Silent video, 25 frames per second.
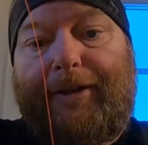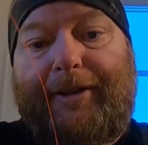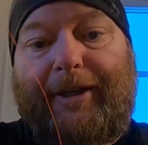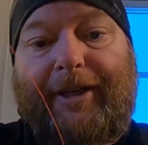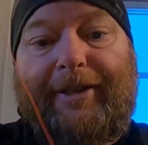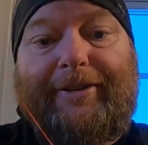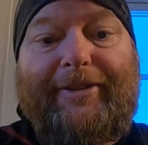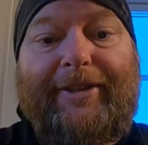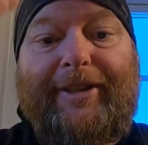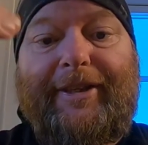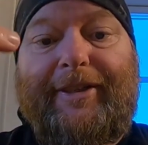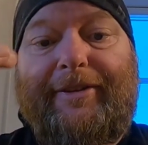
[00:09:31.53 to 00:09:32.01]

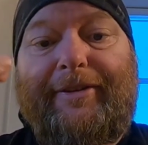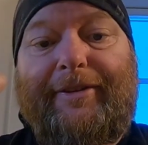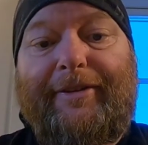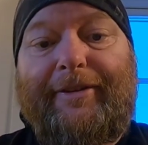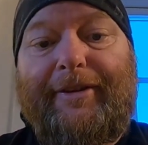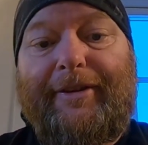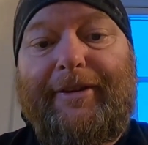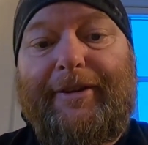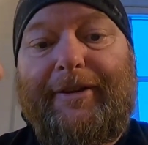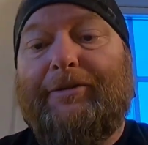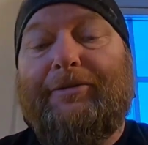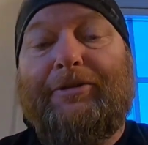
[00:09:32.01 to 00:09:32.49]
That's
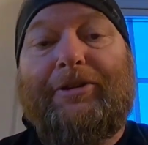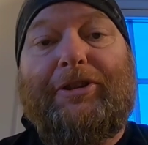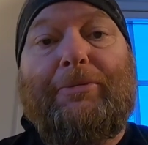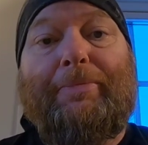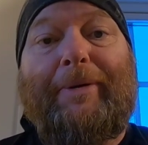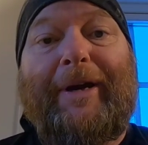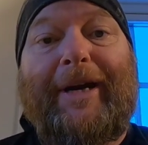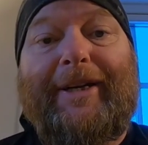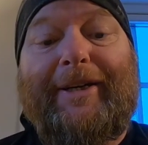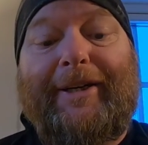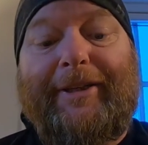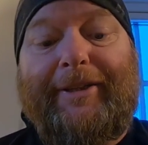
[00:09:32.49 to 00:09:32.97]
it. That's what
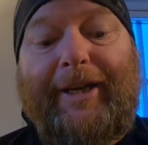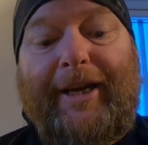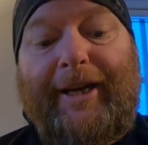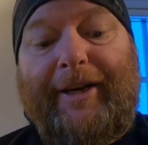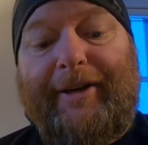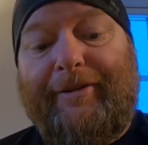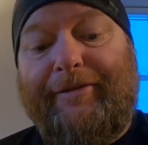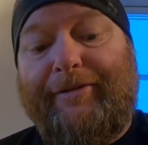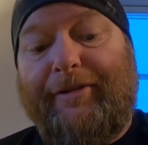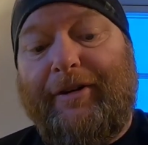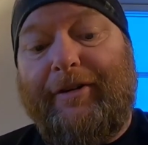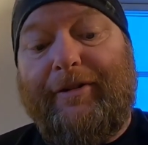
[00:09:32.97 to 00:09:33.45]
you're paying a
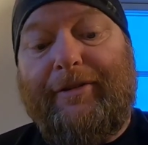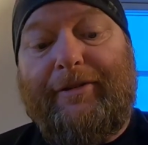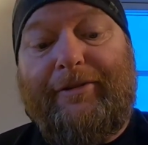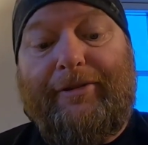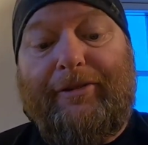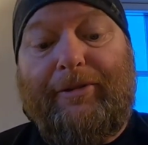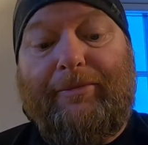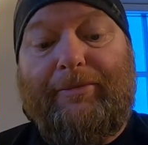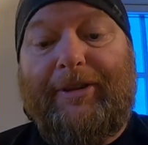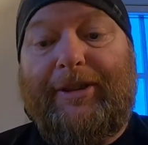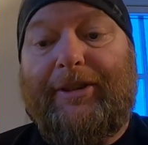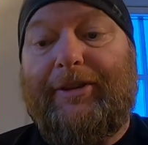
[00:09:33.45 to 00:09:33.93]
tenner for,
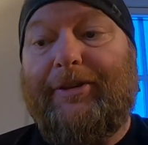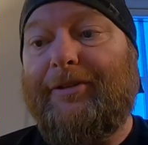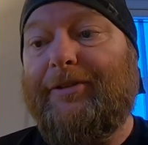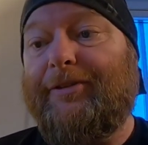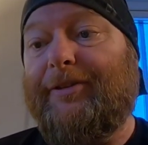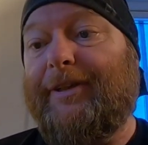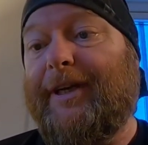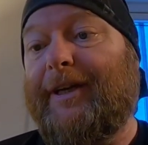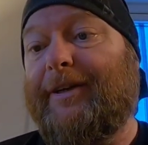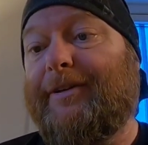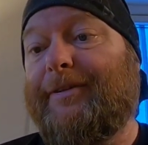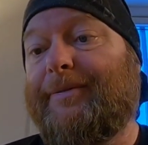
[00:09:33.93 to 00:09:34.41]
something that
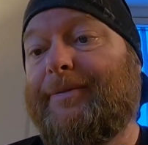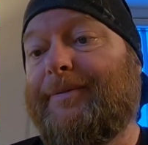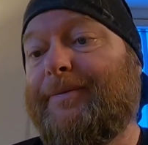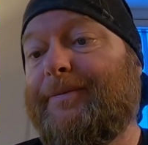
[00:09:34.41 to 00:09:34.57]
does that.